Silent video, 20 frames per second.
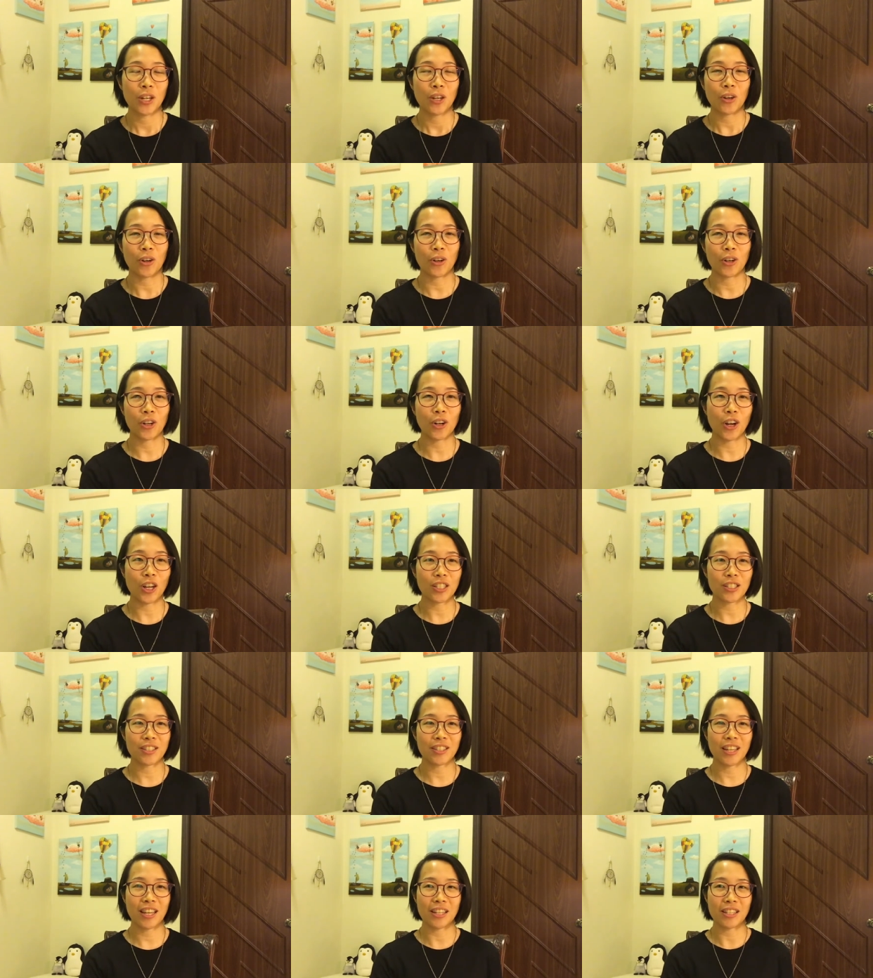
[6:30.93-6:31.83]
or
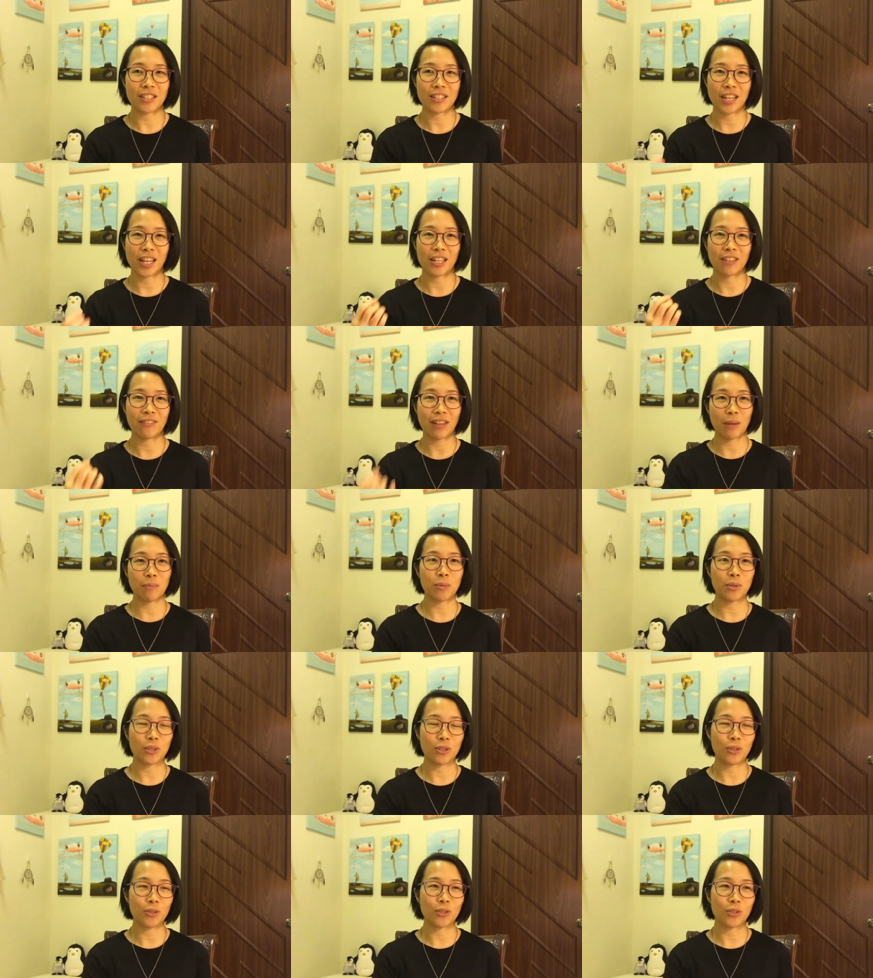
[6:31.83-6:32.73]
not and it's kind of up
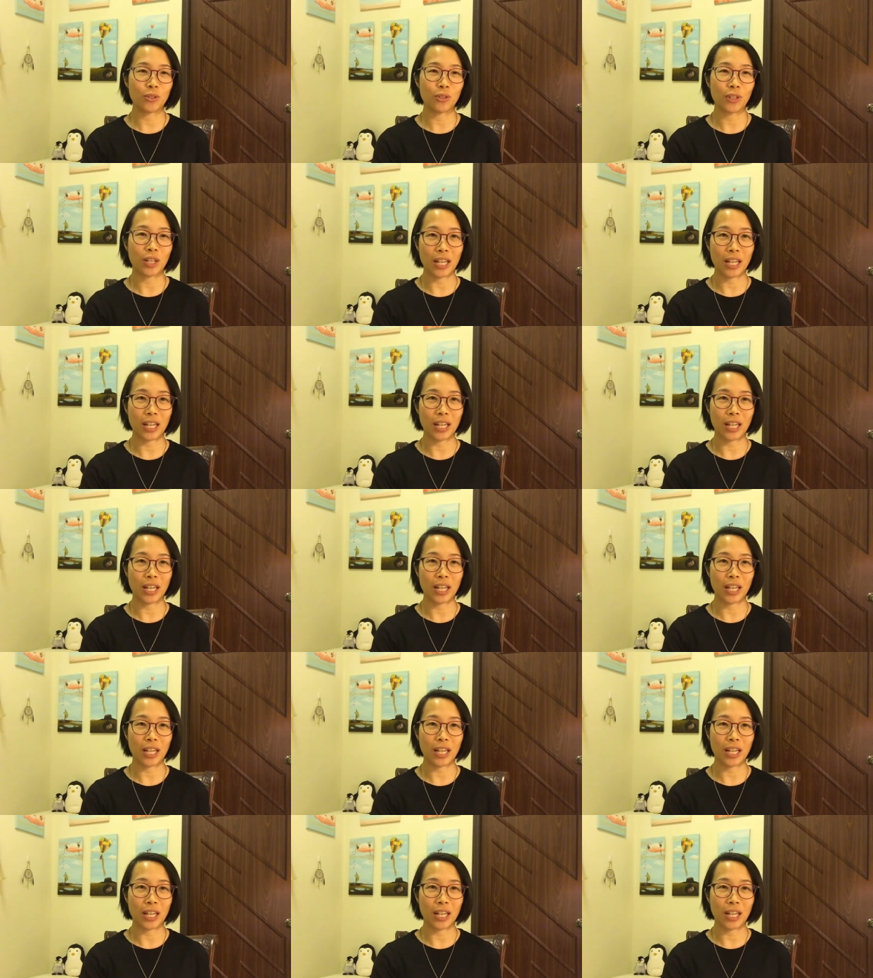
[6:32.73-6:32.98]
to you to